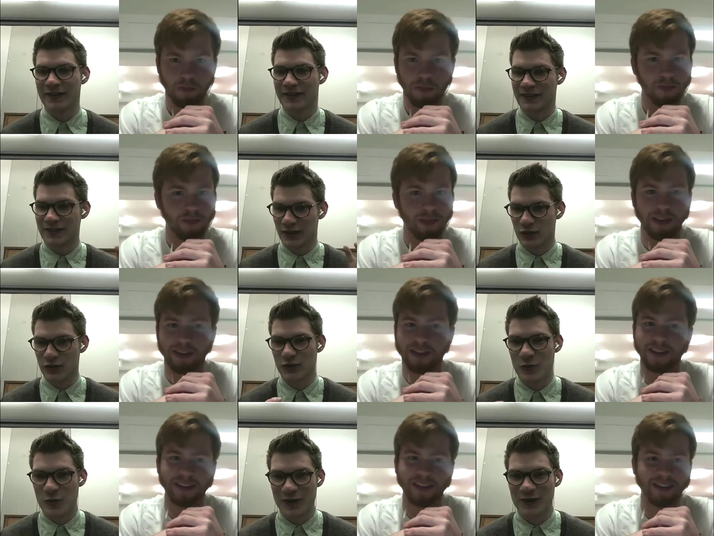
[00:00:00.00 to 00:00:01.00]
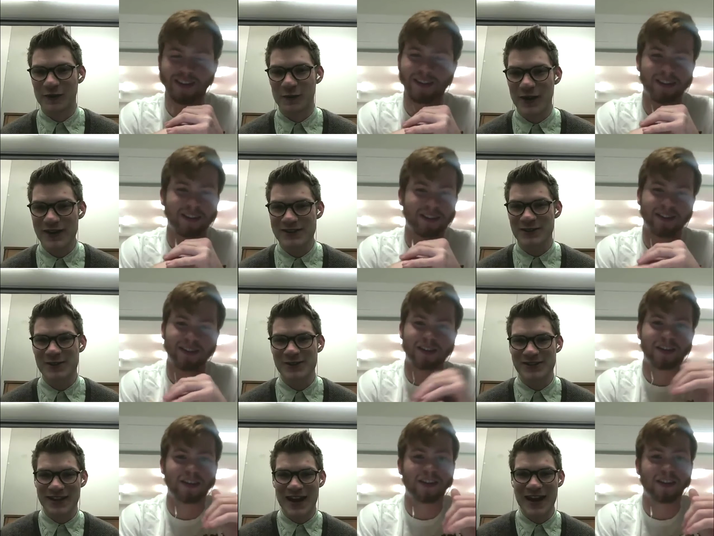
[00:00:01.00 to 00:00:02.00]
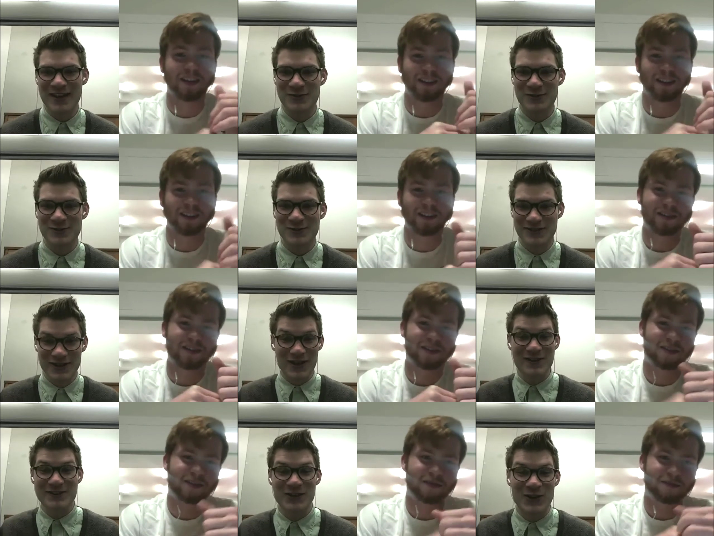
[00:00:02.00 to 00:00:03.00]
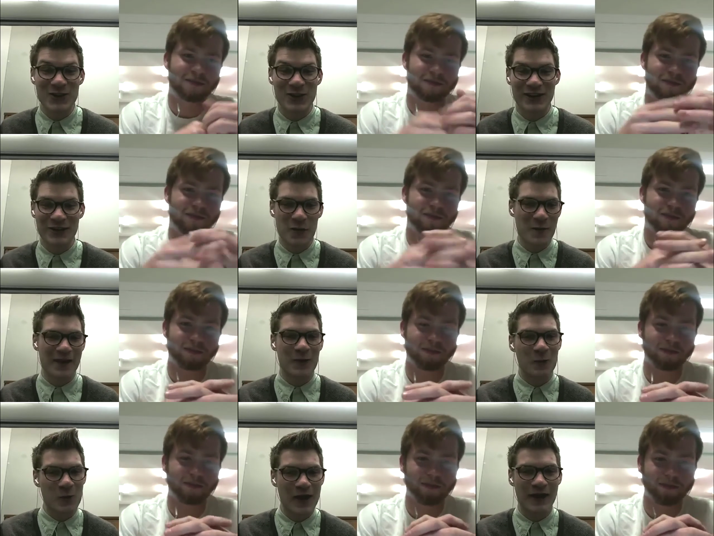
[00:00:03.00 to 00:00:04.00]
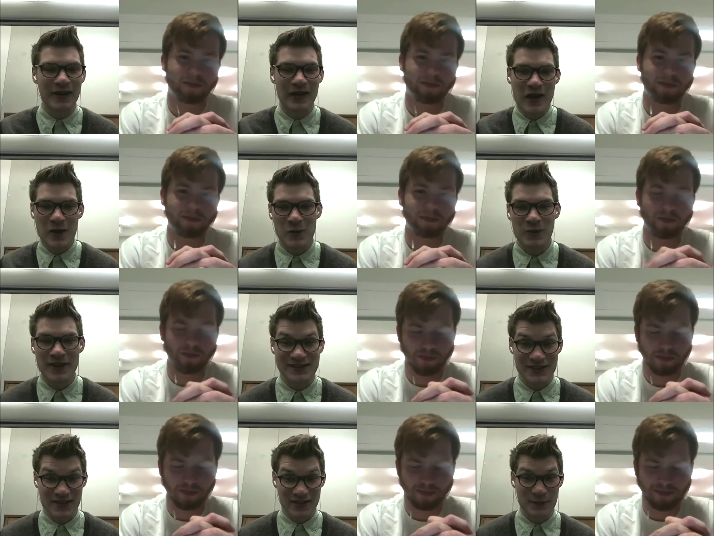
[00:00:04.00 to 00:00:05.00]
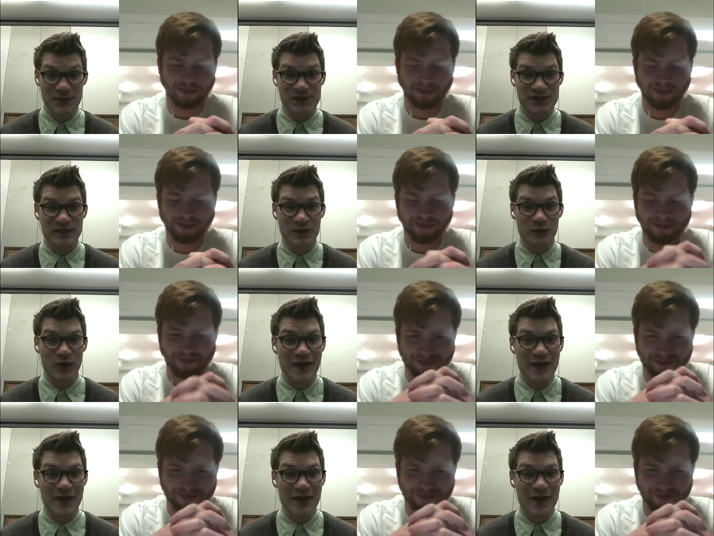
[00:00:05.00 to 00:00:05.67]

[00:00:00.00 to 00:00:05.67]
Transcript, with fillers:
Speaker 1: in the cruel world of Westeros, the guy who does good no matter what, well, that's the perceived